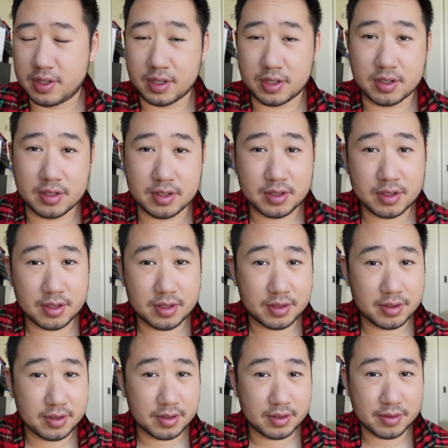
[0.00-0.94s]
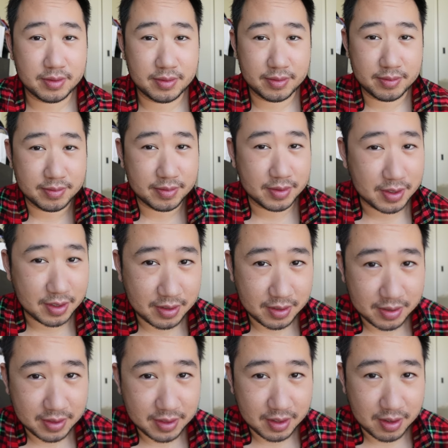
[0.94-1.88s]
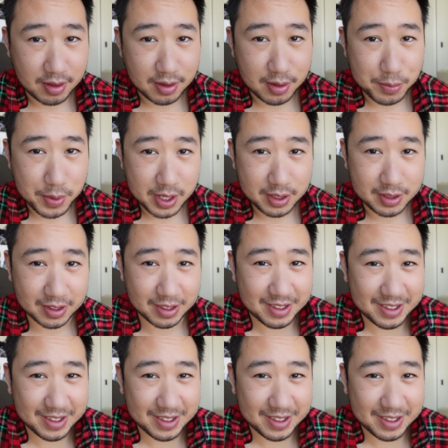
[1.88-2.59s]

I just call Amanda,